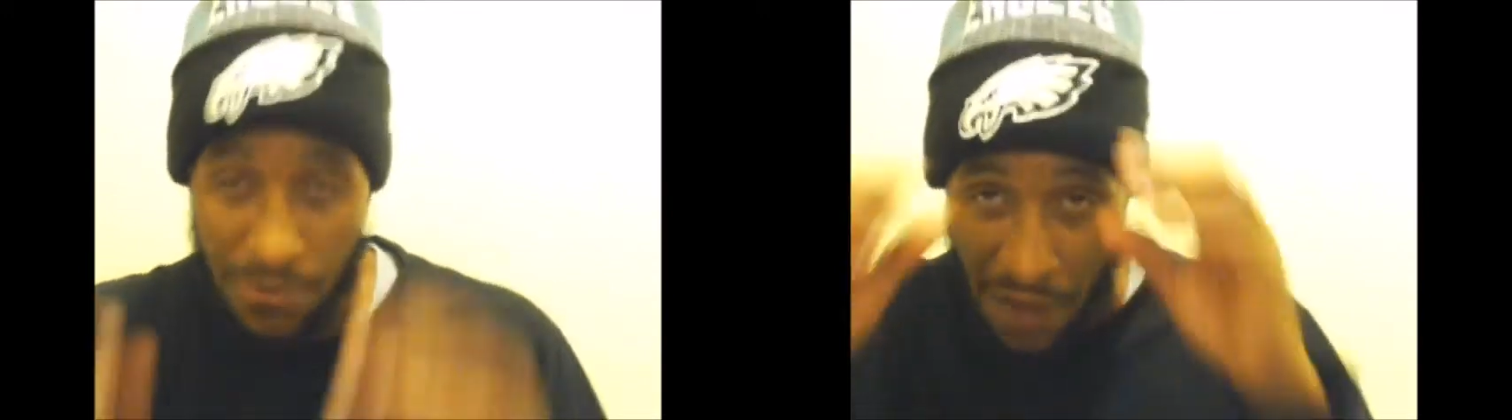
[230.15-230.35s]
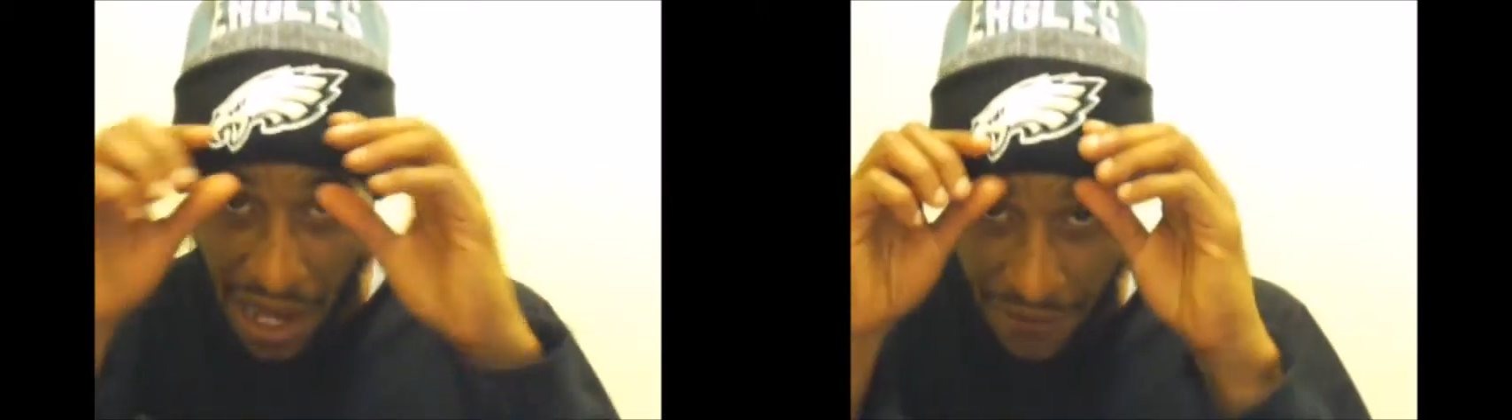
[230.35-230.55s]

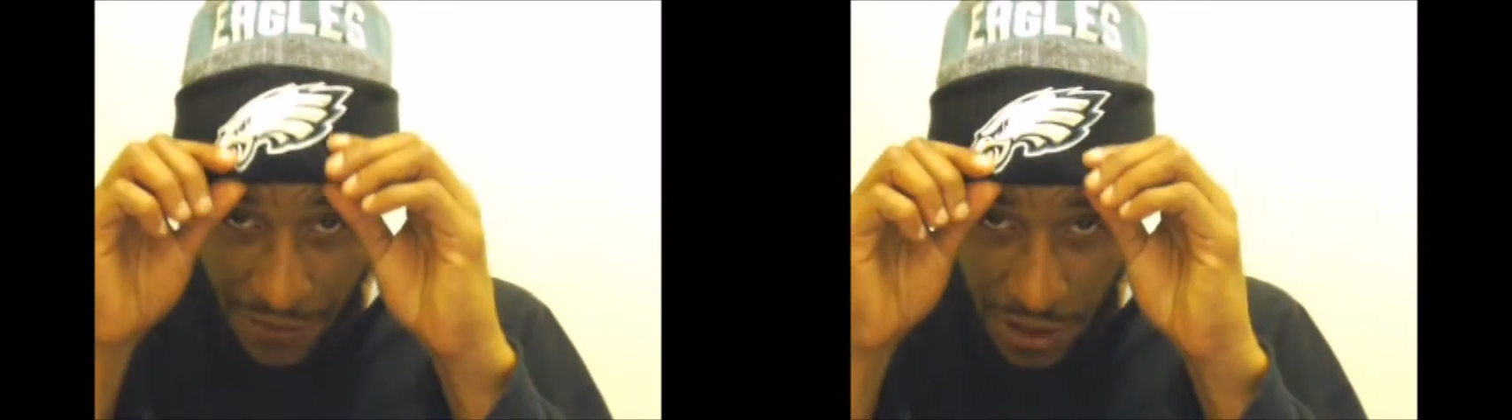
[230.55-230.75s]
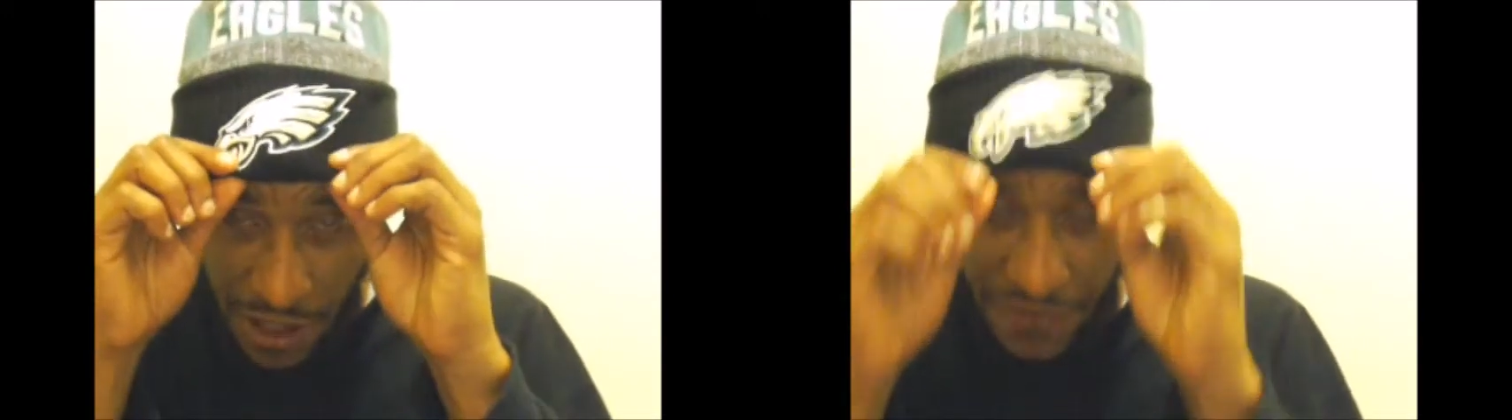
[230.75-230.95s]
my
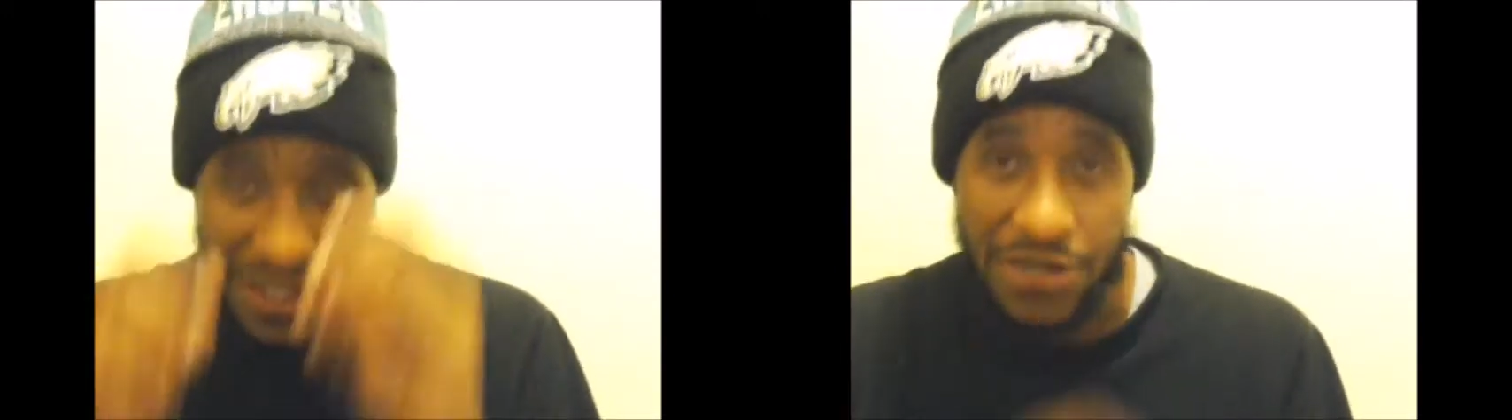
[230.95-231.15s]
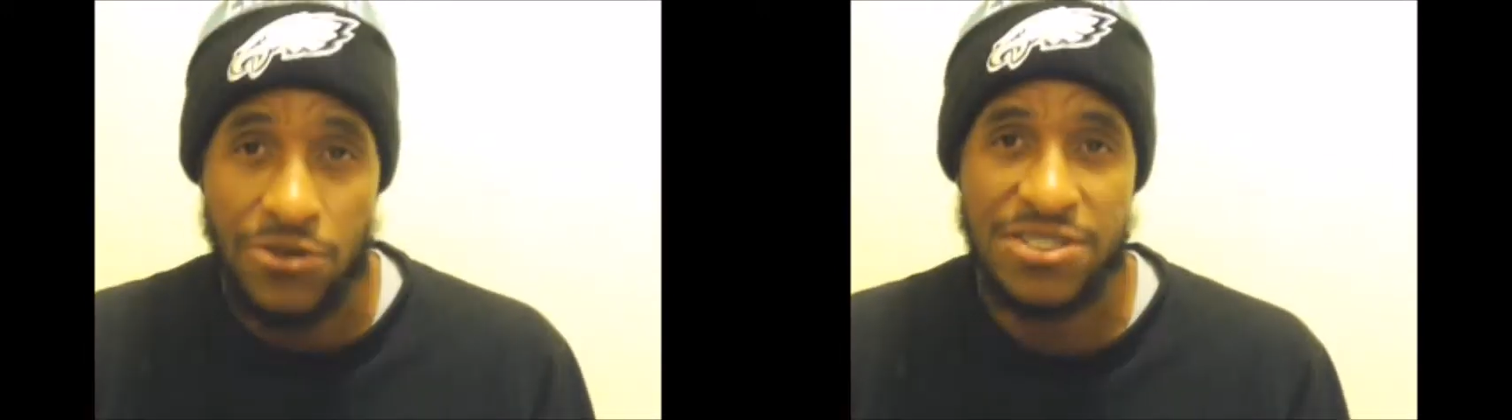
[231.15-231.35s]
Philadelphia
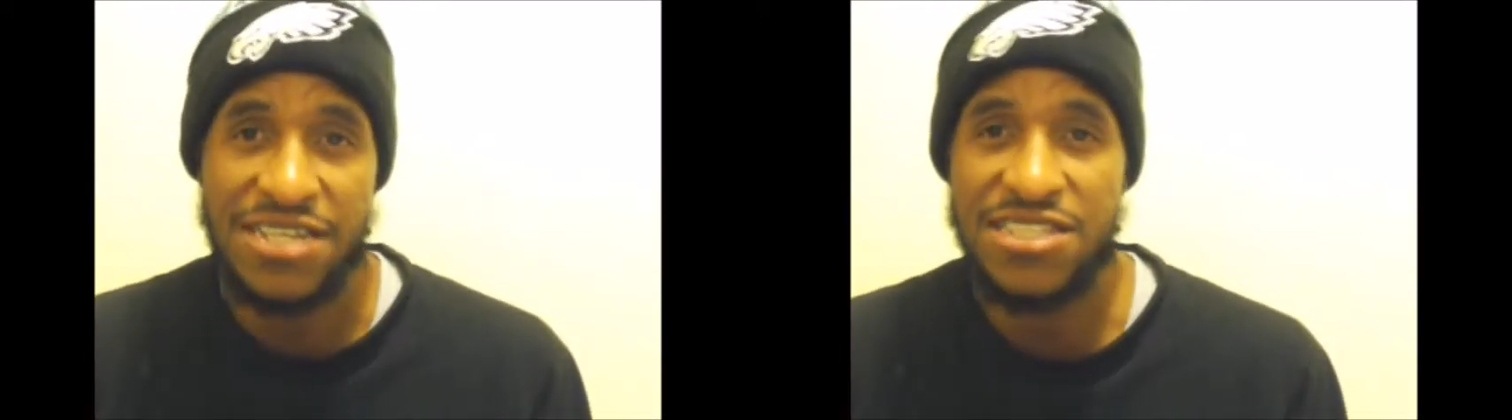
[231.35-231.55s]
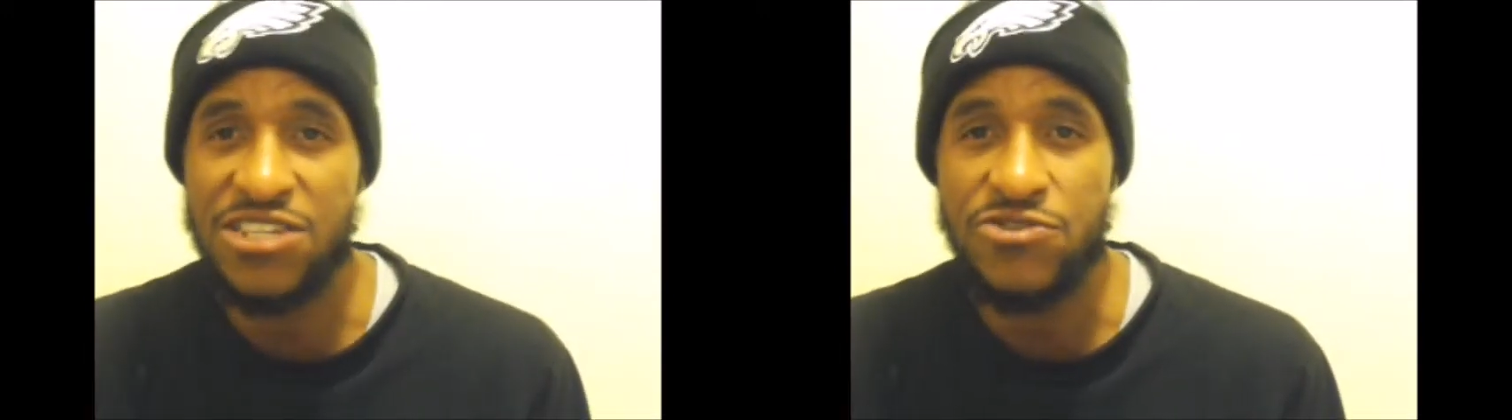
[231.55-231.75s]
Eagles, at
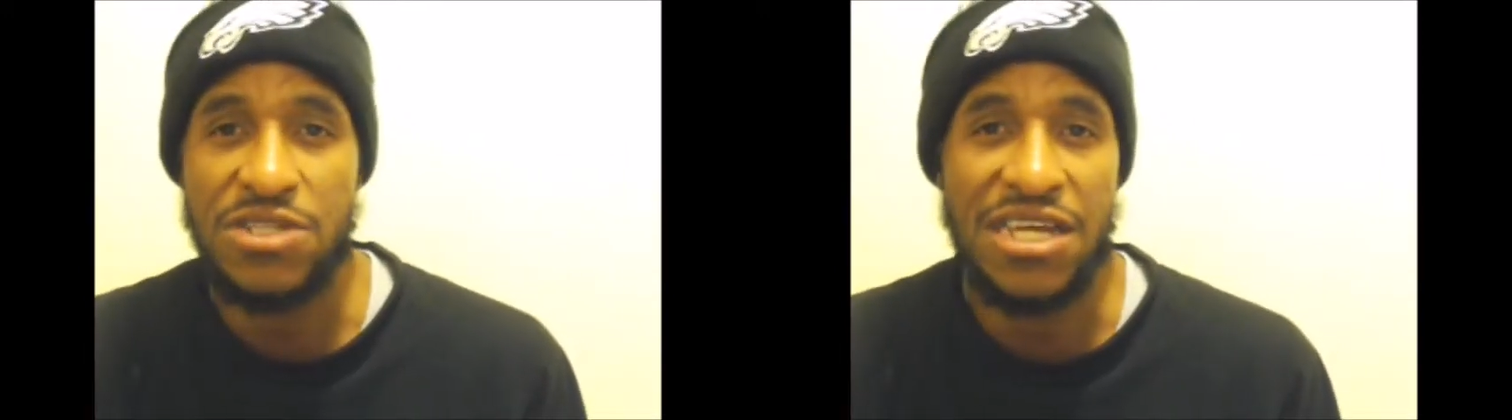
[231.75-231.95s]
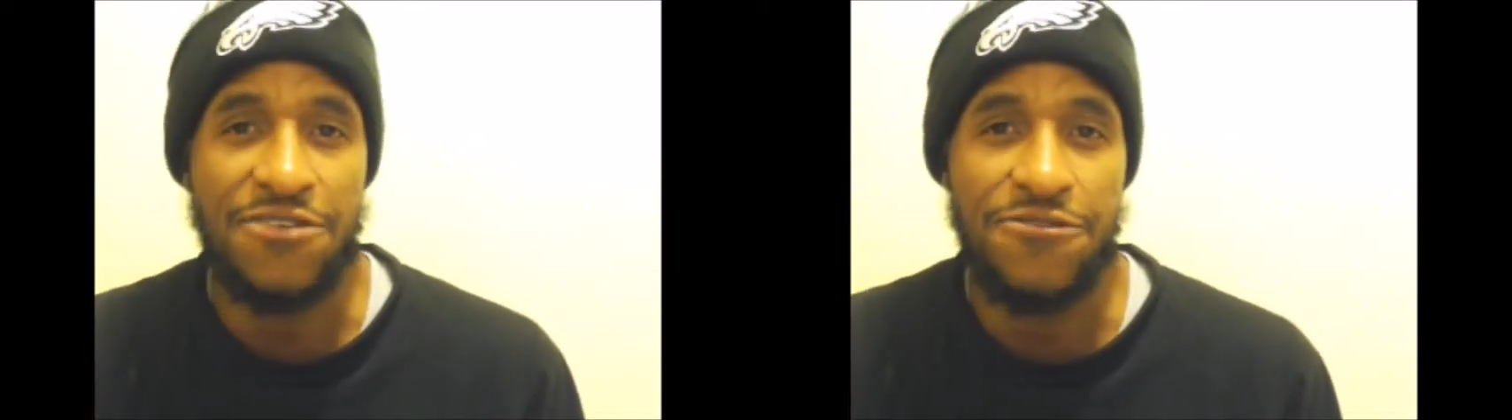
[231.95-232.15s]

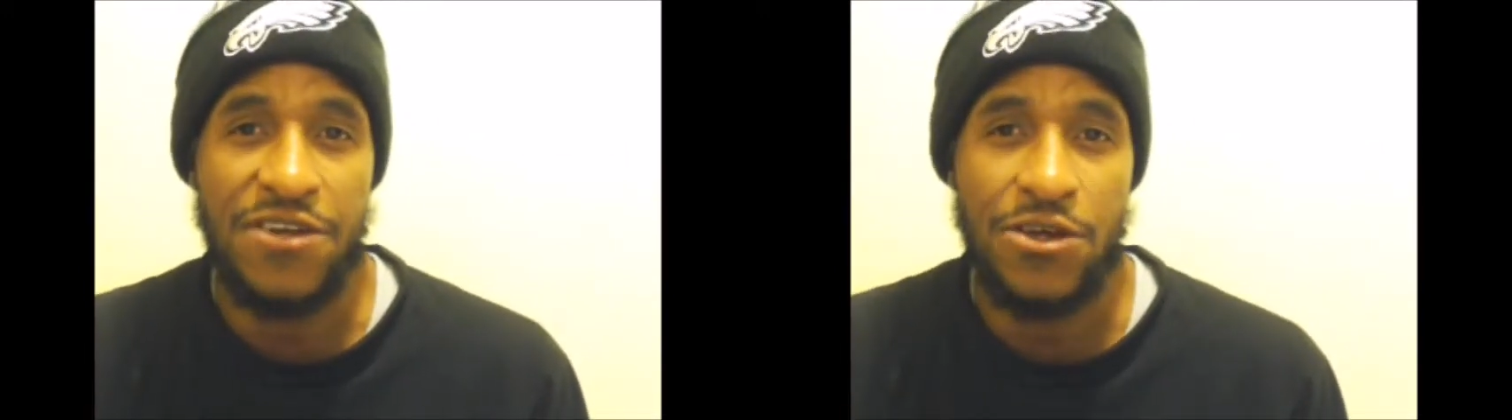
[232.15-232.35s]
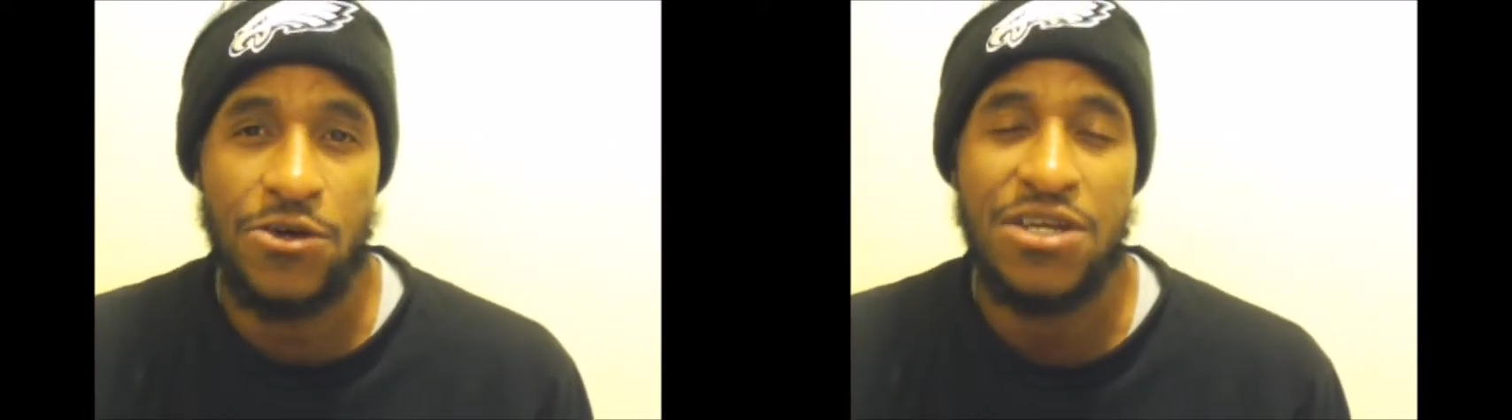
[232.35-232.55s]
CenturyLink
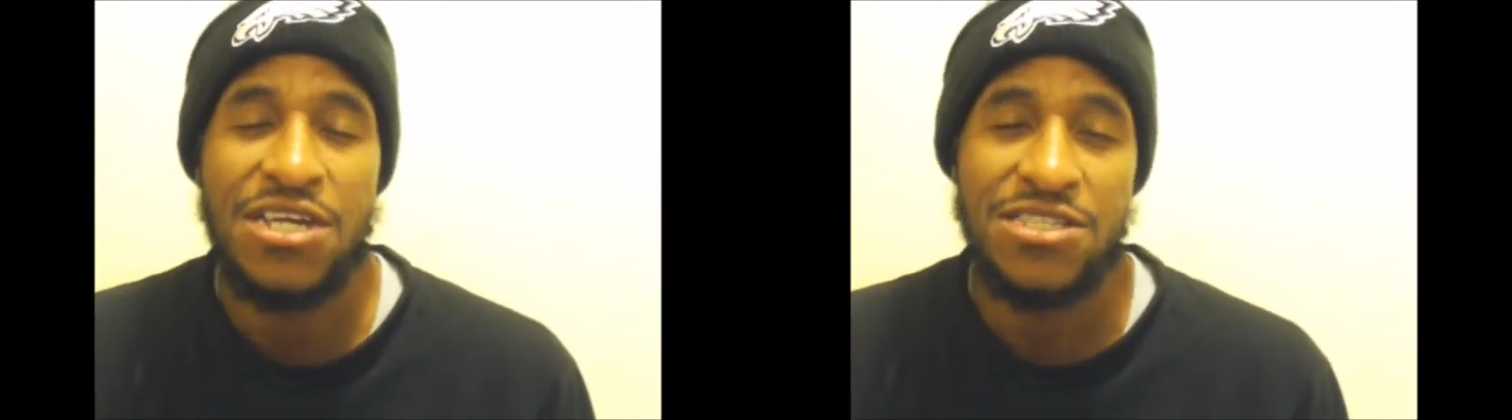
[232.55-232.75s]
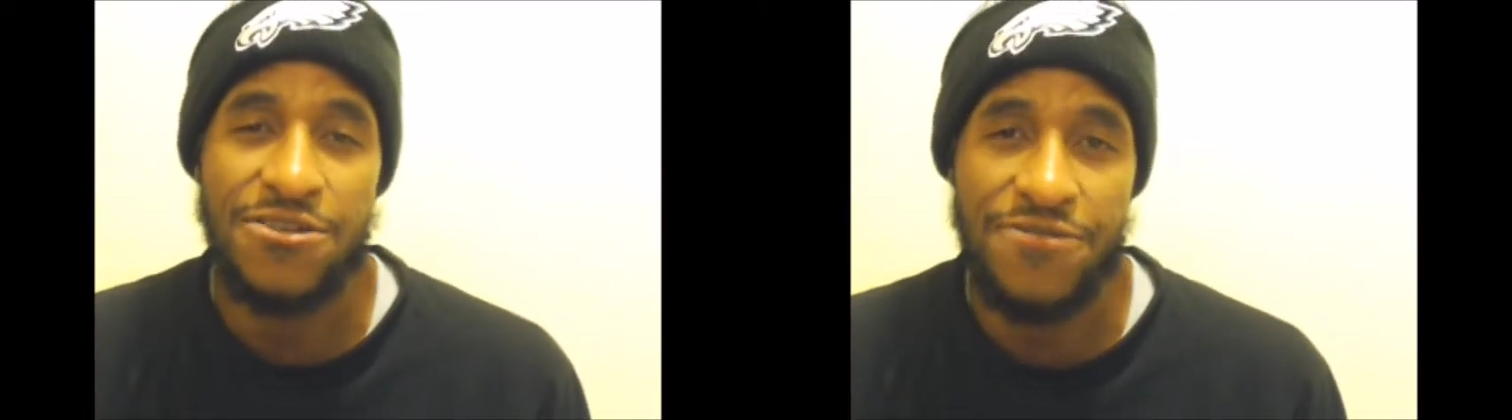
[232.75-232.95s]
Field
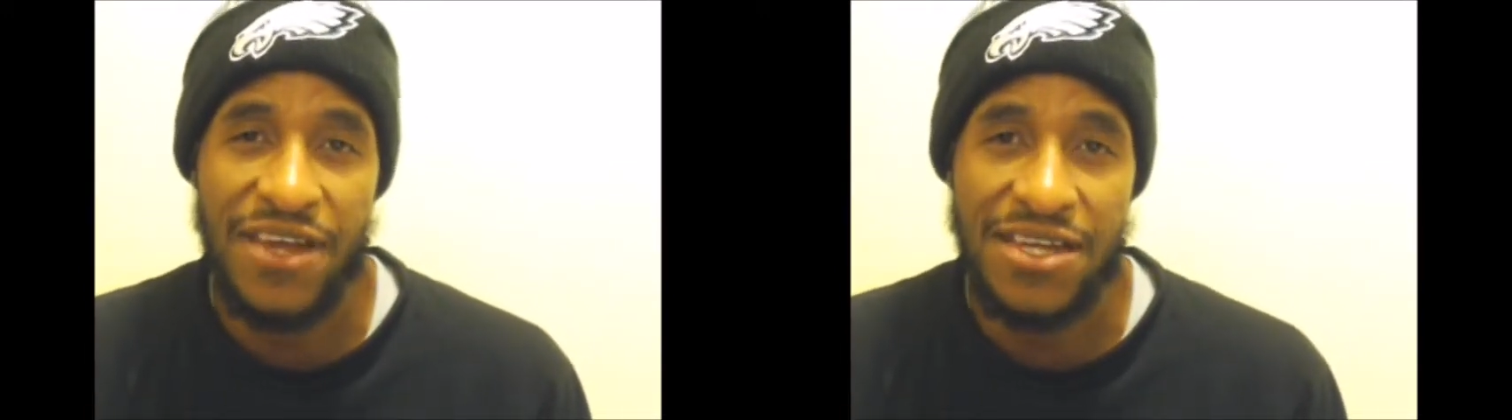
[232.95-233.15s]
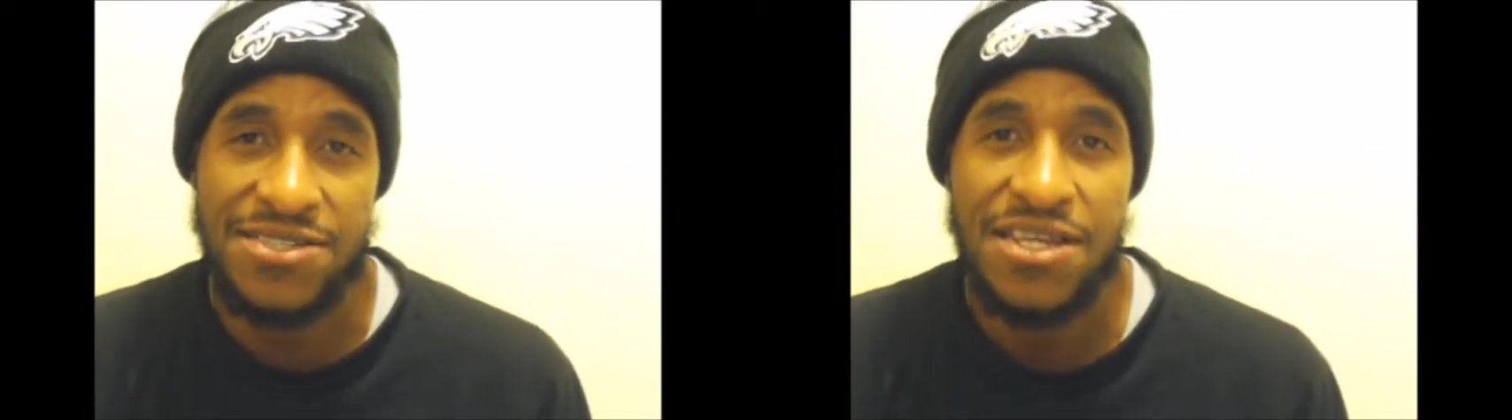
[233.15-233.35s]
to
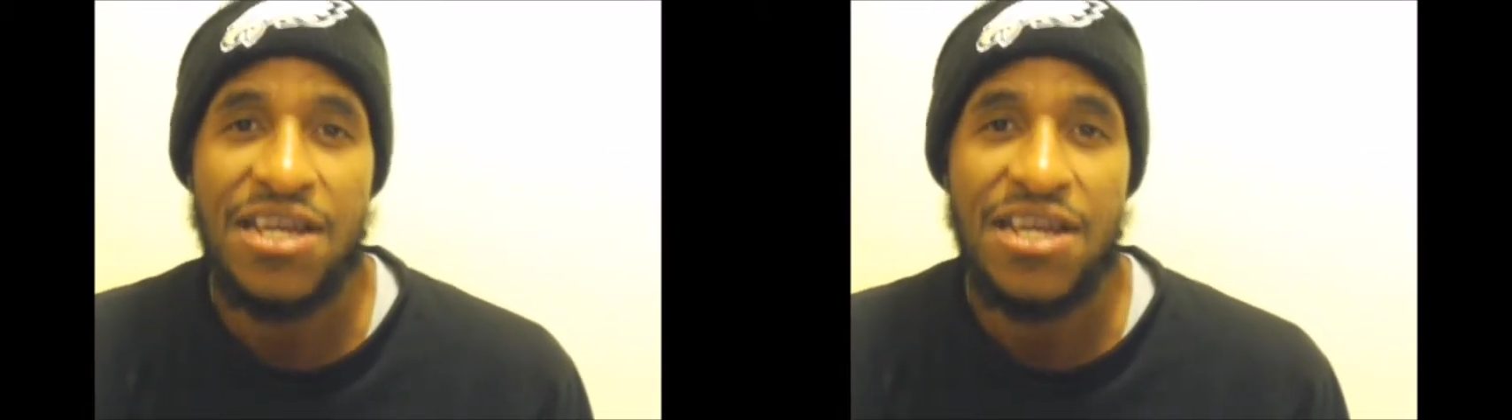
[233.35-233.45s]
face